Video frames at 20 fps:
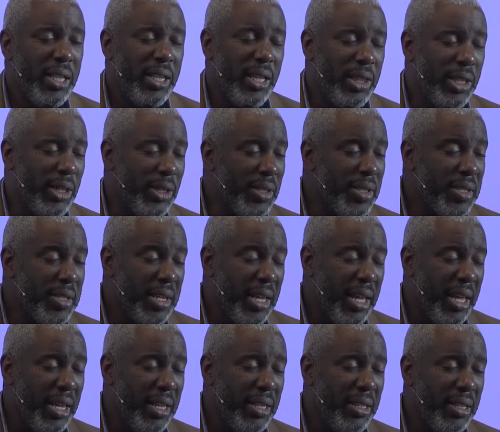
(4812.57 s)
that their
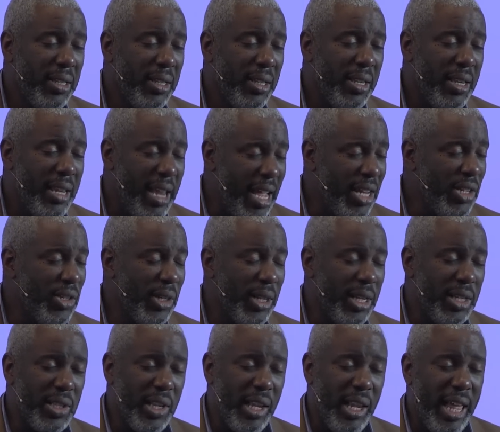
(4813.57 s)
sin nature
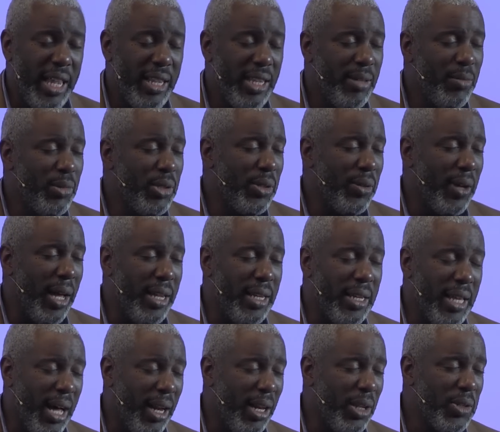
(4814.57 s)
has led them to
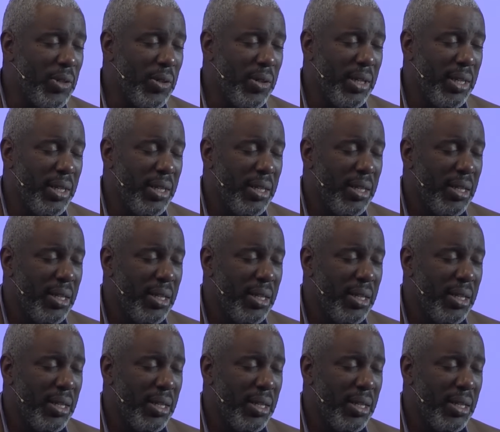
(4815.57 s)
idolatry,